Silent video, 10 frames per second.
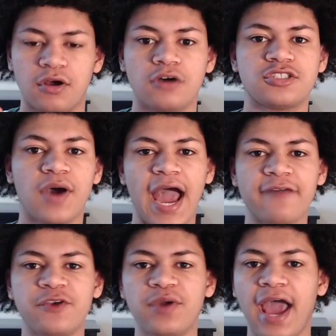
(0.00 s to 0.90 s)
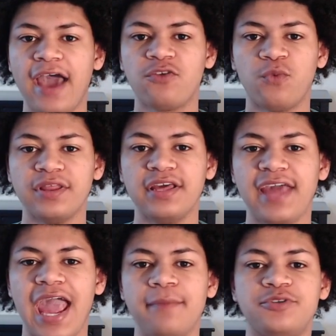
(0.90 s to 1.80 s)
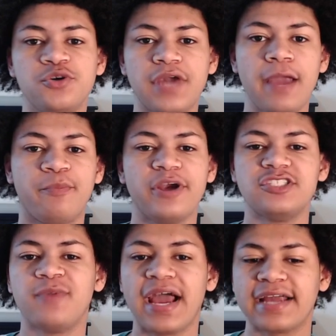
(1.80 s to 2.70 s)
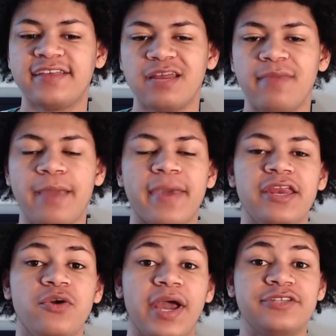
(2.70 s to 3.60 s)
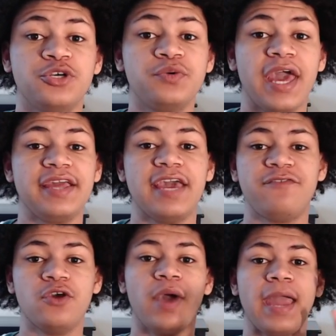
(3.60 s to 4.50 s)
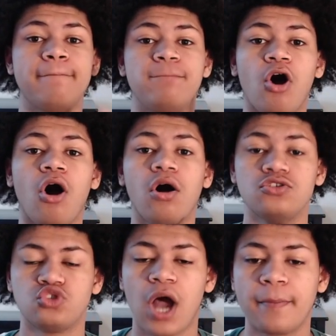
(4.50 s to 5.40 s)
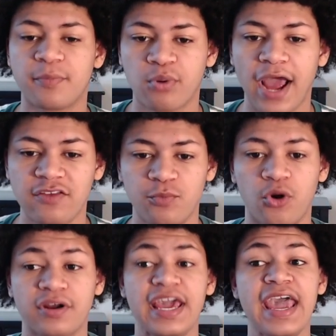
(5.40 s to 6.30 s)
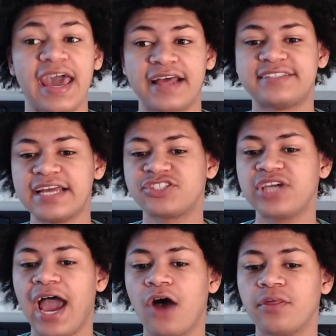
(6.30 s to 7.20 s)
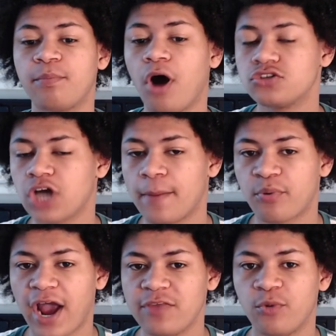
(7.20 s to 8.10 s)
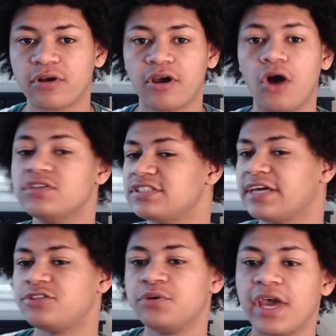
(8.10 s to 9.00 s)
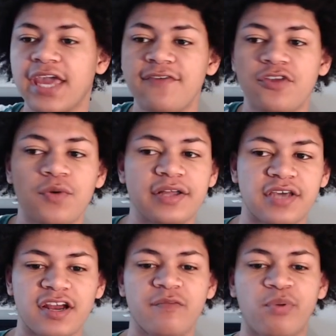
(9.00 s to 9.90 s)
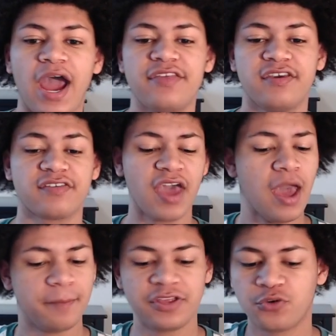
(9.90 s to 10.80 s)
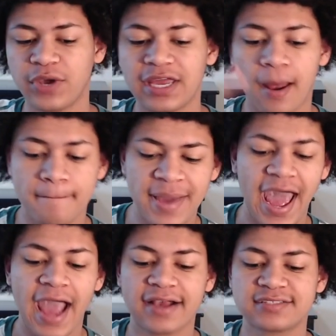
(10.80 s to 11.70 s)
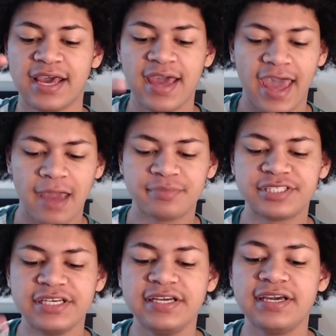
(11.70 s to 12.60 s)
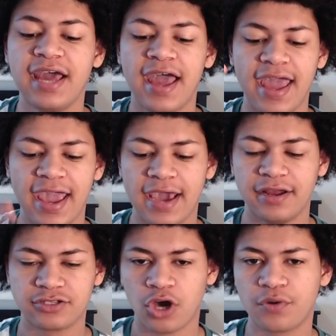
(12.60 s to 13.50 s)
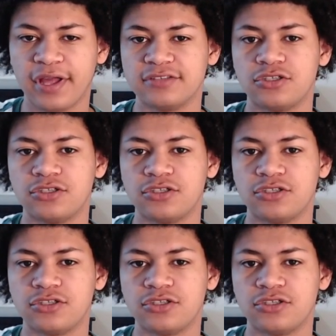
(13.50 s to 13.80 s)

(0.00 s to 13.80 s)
So after you guys win the game, two K brings you back into the main menu, and two K gives you a ball drop prize board. And essentially how the ball drop prize board goes is that two K gives you a ton of prizes between packs, M T, and tokens.